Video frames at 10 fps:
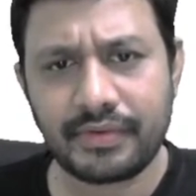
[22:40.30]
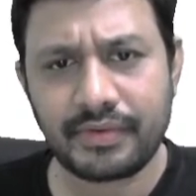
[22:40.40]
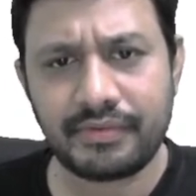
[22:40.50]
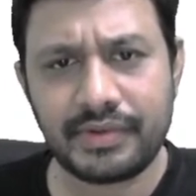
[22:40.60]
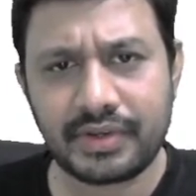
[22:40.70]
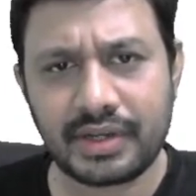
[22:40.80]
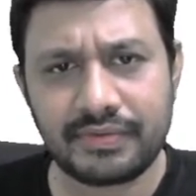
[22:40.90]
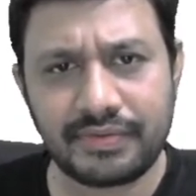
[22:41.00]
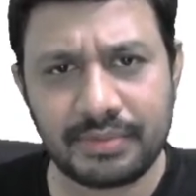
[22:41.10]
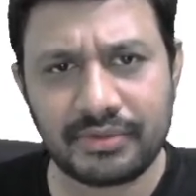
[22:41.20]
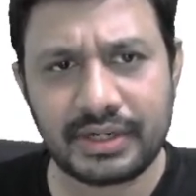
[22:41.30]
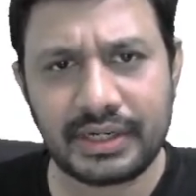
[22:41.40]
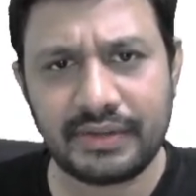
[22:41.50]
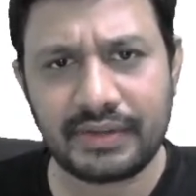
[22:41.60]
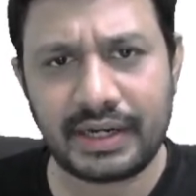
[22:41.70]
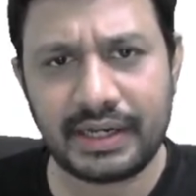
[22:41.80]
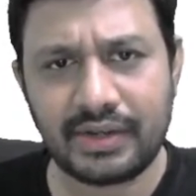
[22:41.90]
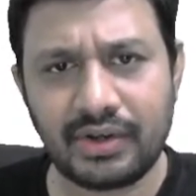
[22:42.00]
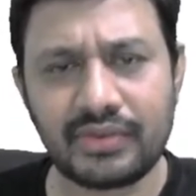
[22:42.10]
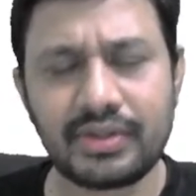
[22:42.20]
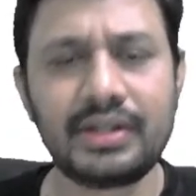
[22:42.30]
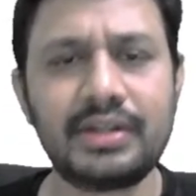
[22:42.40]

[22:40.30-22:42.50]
which confirms that it is anti-causal.